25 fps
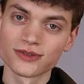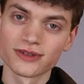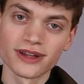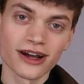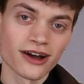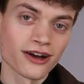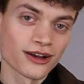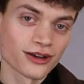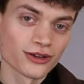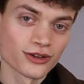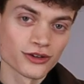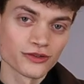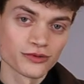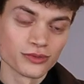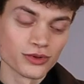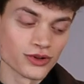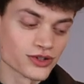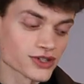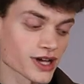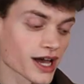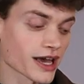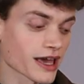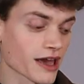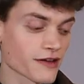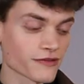There are a lot of
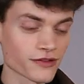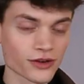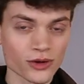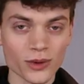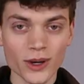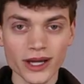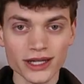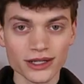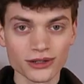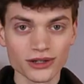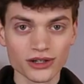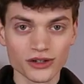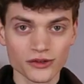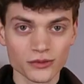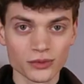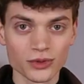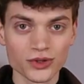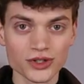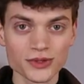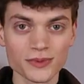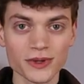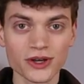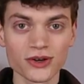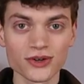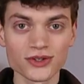books. I have quite a lot of
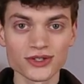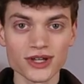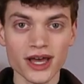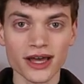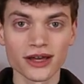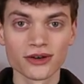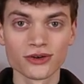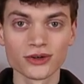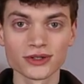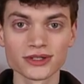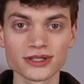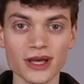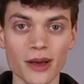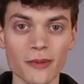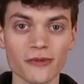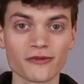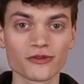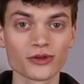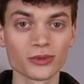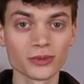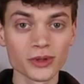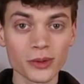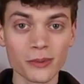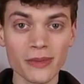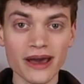books because I got them
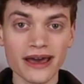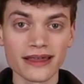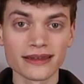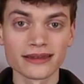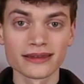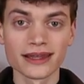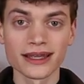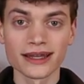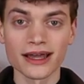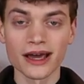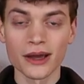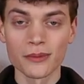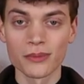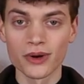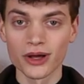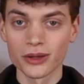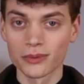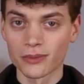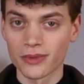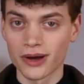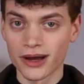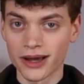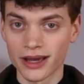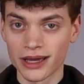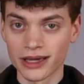from the man that I
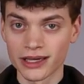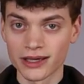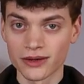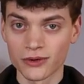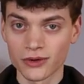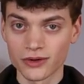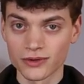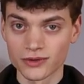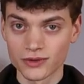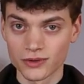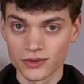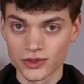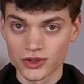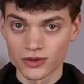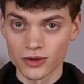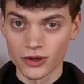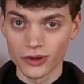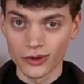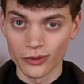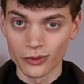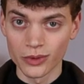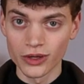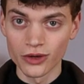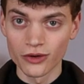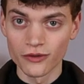bought my
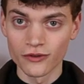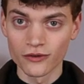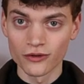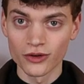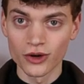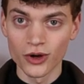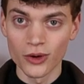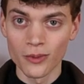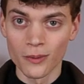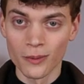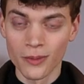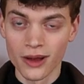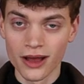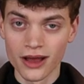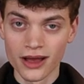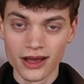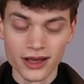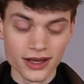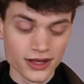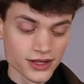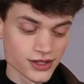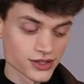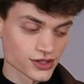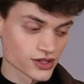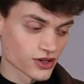throwing wheel from.
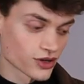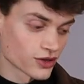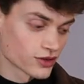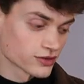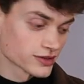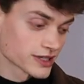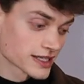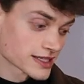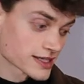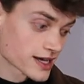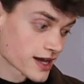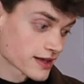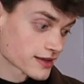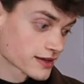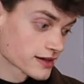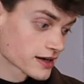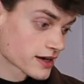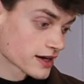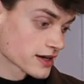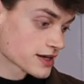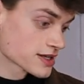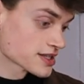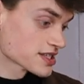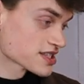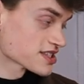So that's kind of
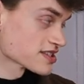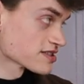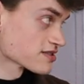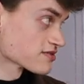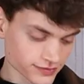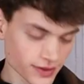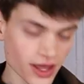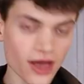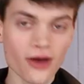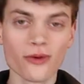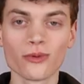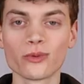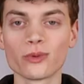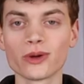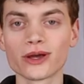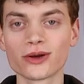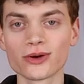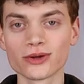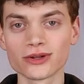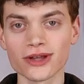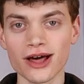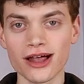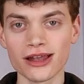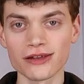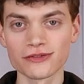nice. We
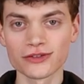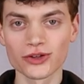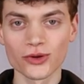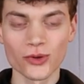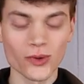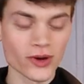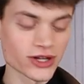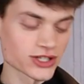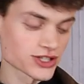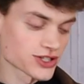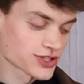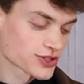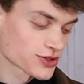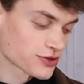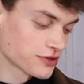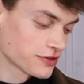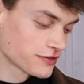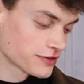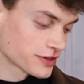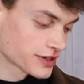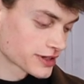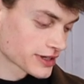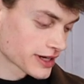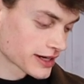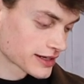got all of the questions
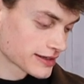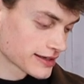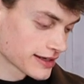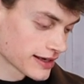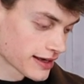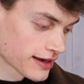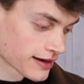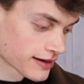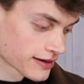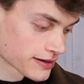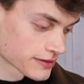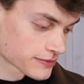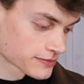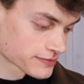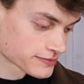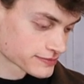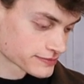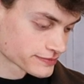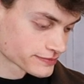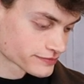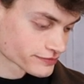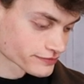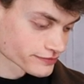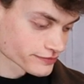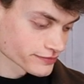covered, I think.
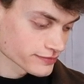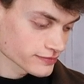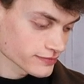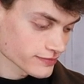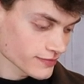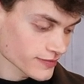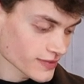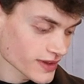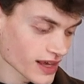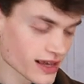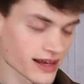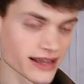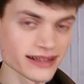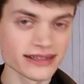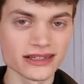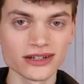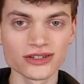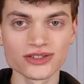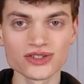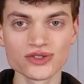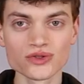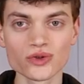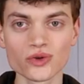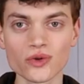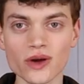Now there
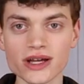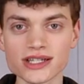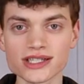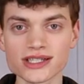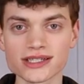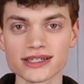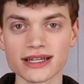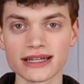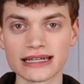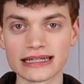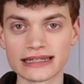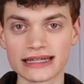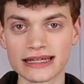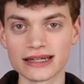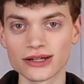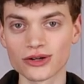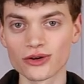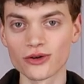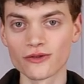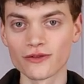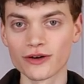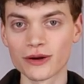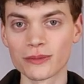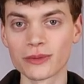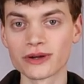are two questions that I didn't
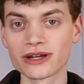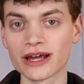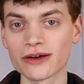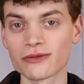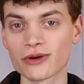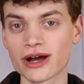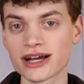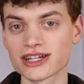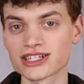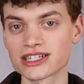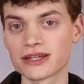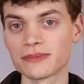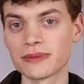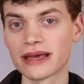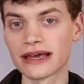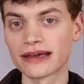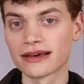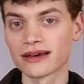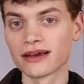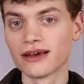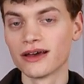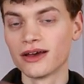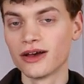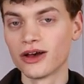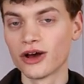cover, but I will actually
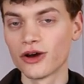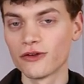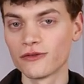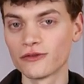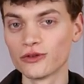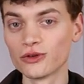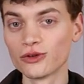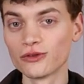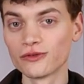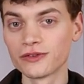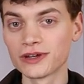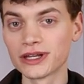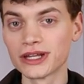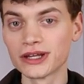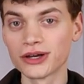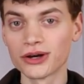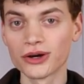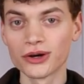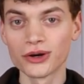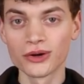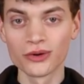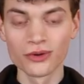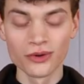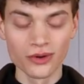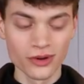make a full
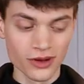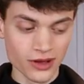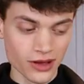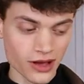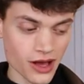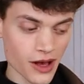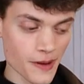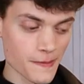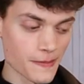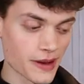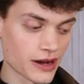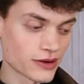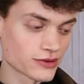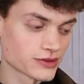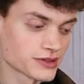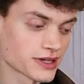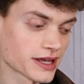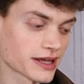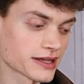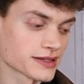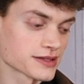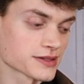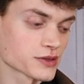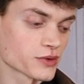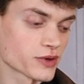video about
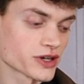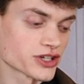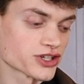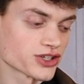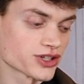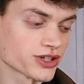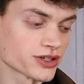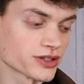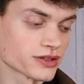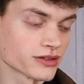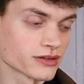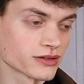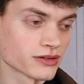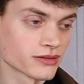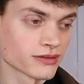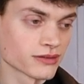that question.